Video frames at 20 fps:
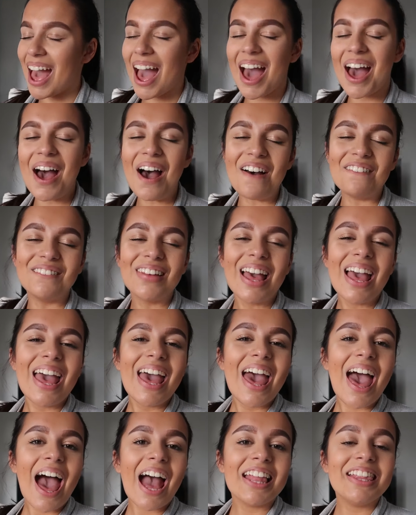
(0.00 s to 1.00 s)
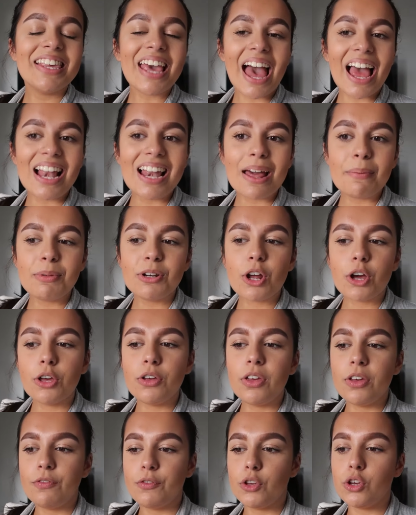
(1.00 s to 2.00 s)
Um, and yeah, let me know
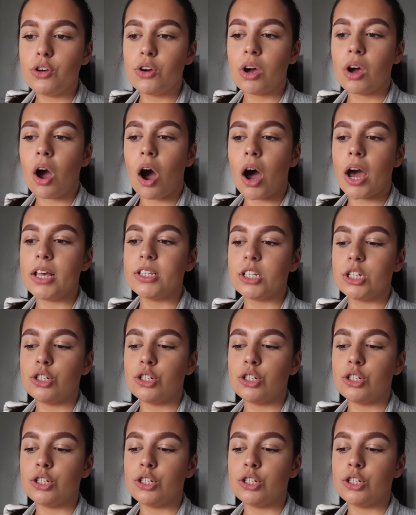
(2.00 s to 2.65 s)
if you guys